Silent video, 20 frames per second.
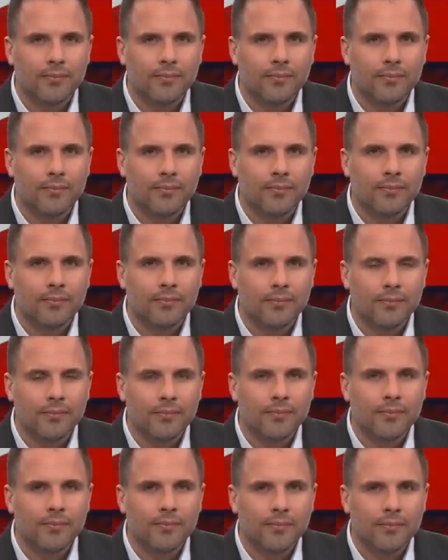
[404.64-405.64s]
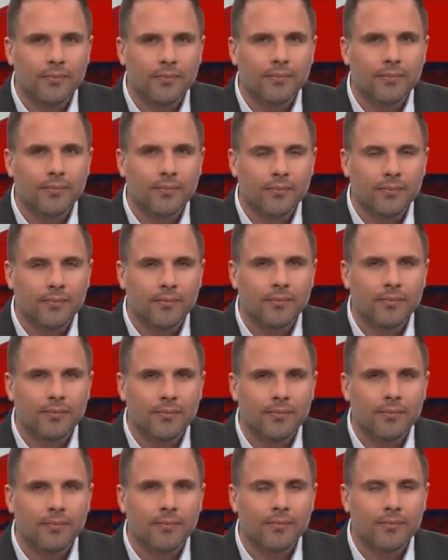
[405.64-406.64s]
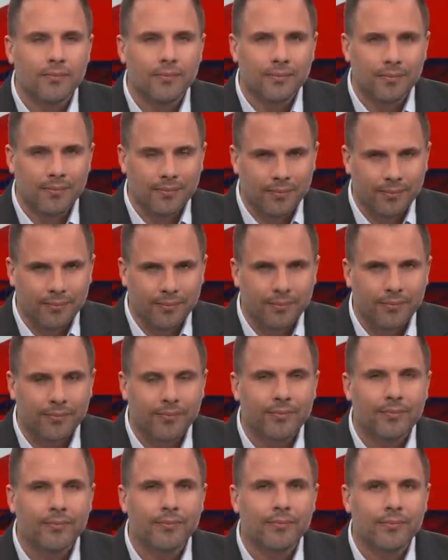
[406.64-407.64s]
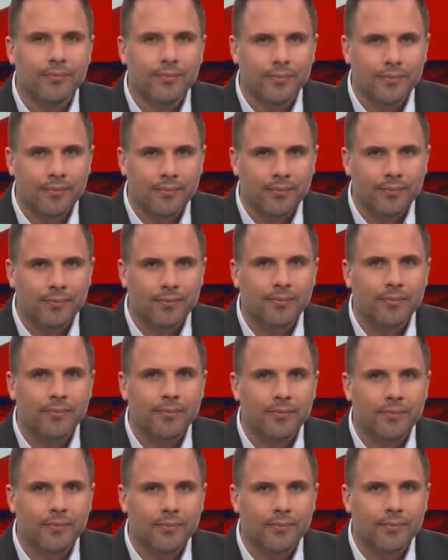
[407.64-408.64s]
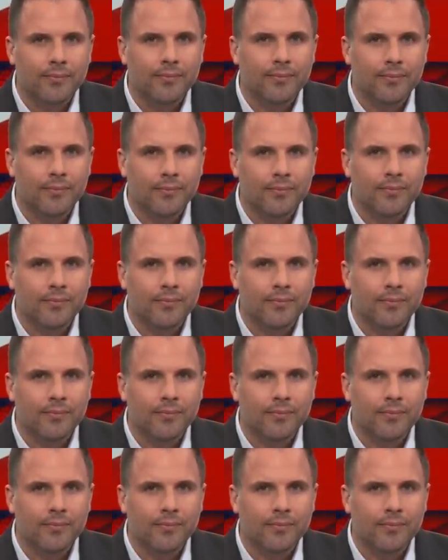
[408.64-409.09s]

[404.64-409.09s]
The person shown says nothing.